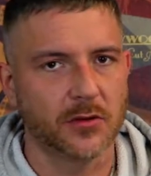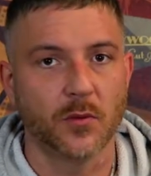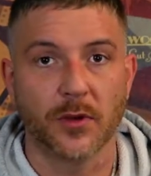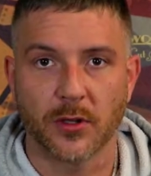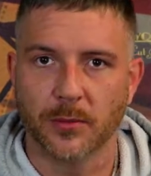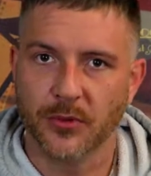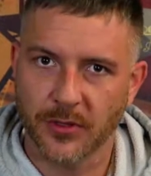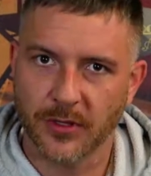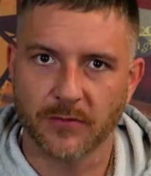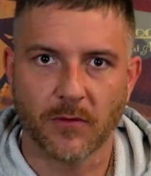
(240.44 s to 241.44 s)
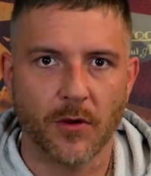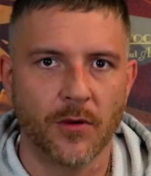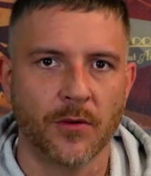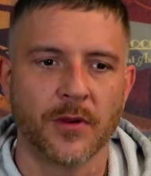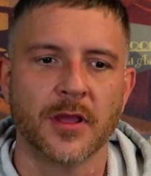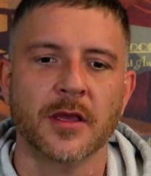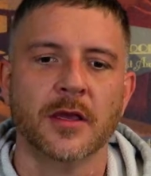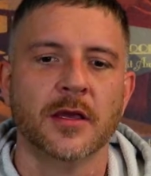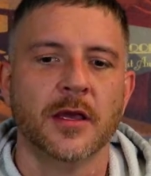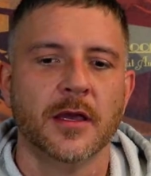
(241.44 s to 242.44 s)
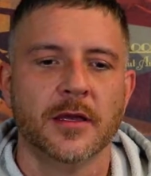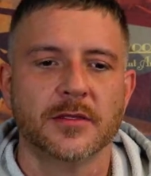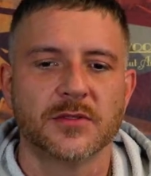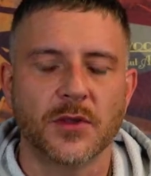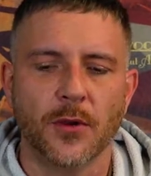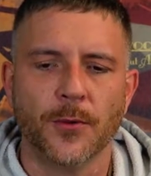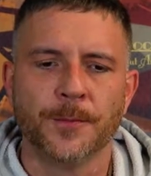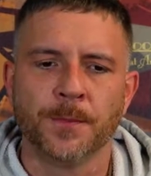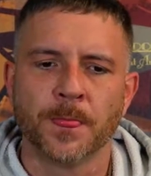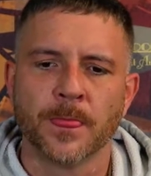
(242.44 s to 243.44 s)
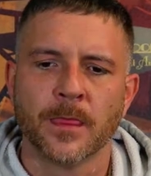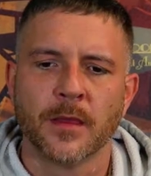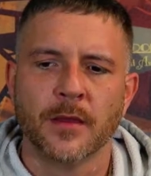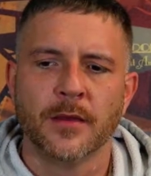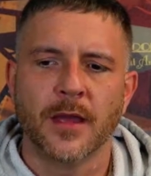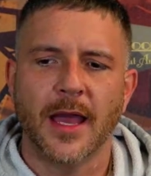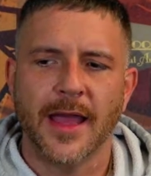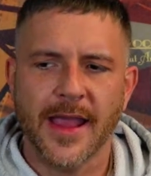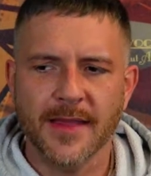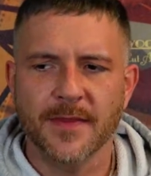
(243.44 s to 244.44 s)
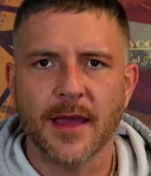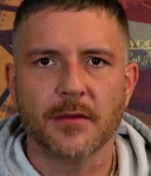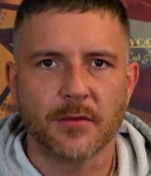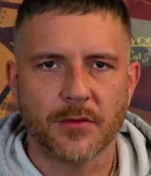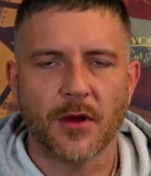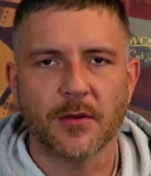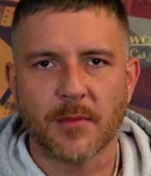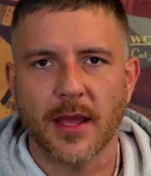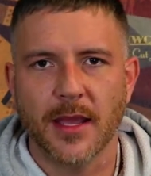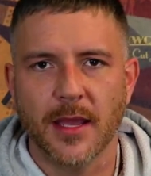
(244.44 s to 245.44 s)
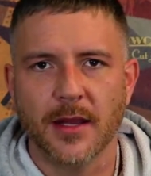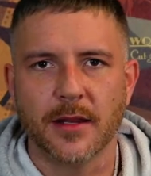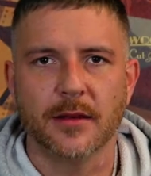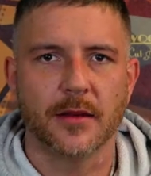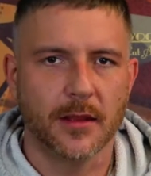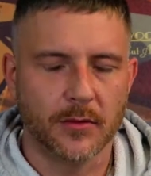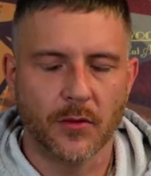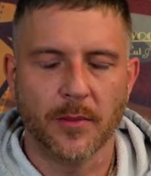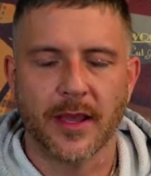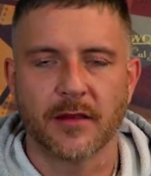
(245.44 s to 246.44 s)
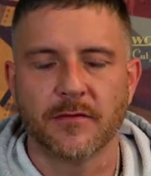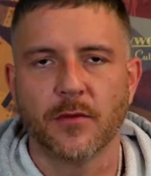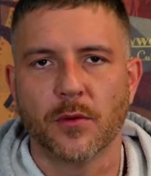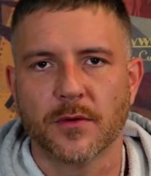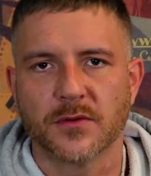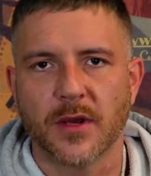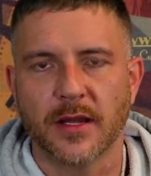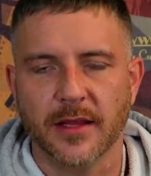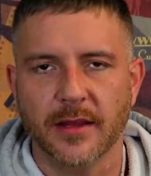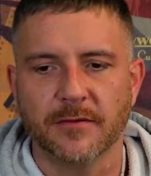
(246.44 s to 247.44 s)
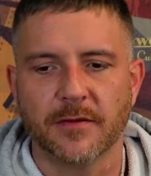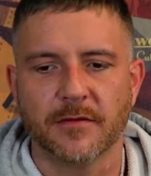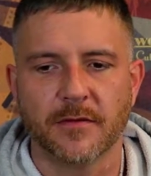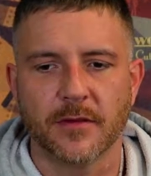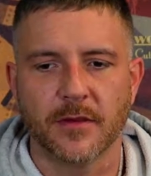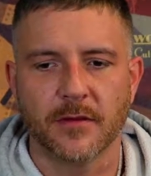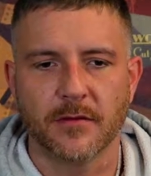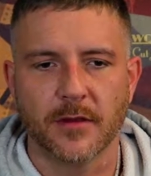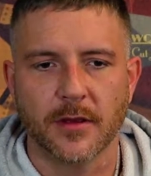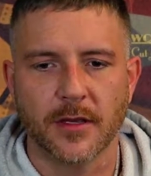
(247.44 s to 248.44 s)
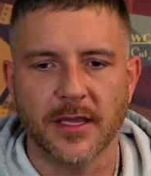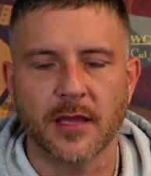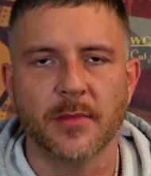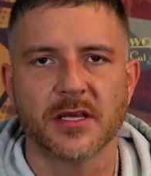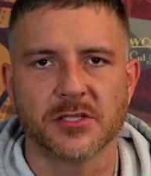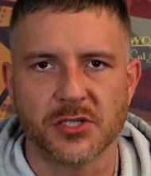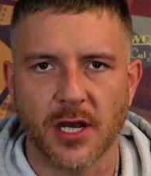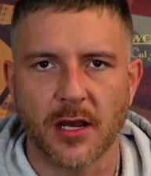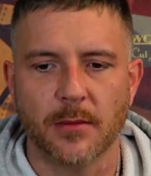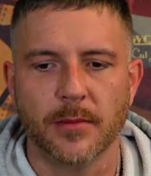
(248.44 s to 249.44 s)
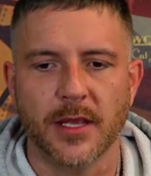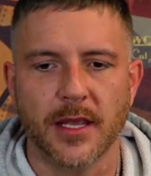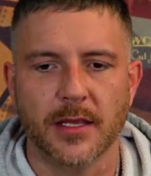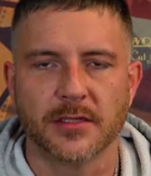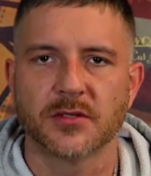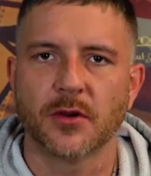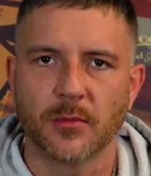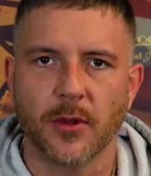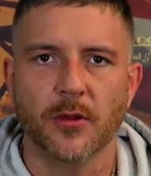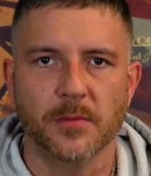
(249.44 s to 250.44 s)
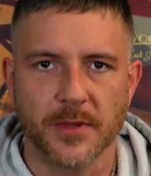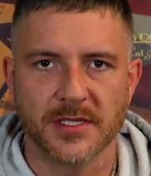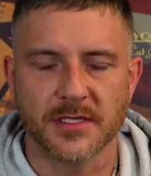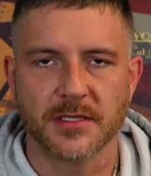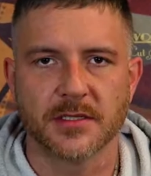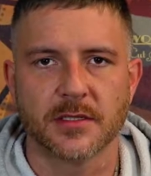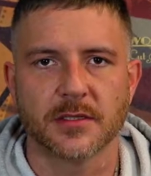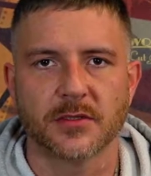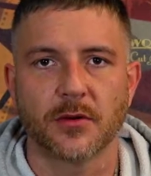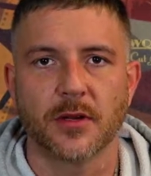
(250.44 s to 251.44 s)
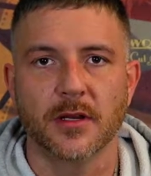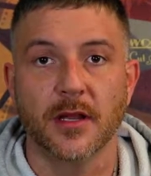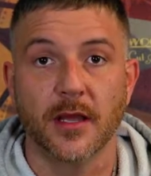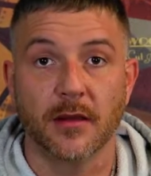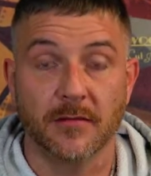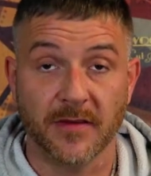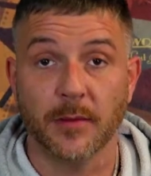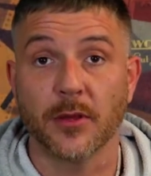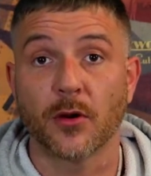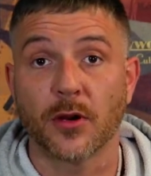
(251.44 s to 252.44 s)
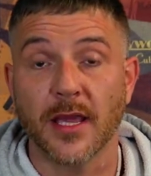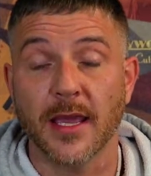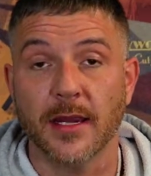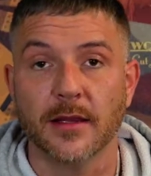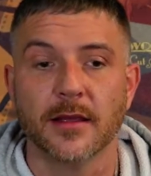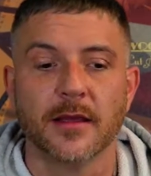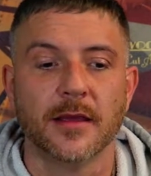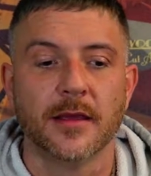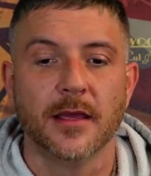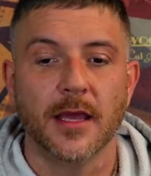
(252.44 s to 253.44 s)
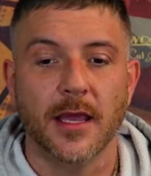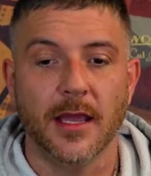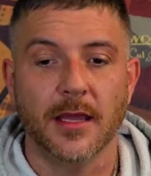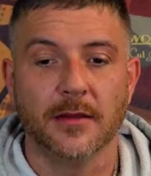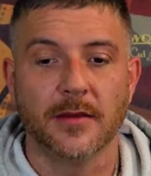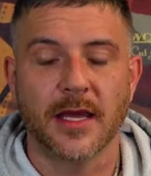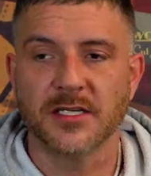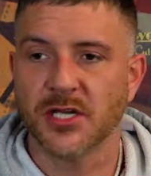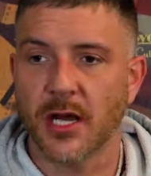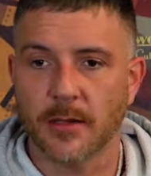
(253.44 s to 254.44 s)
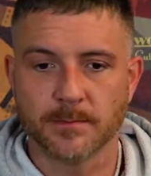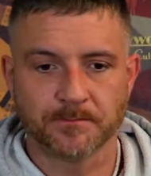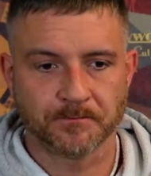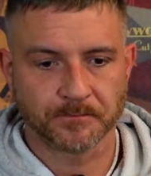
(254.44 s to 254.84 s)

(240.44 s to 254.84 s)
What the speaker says: you're doing it completely wrong. So I had that thought in my head and going back and forth. So I left the EMS job and started my own business. I started a family arcade, and that job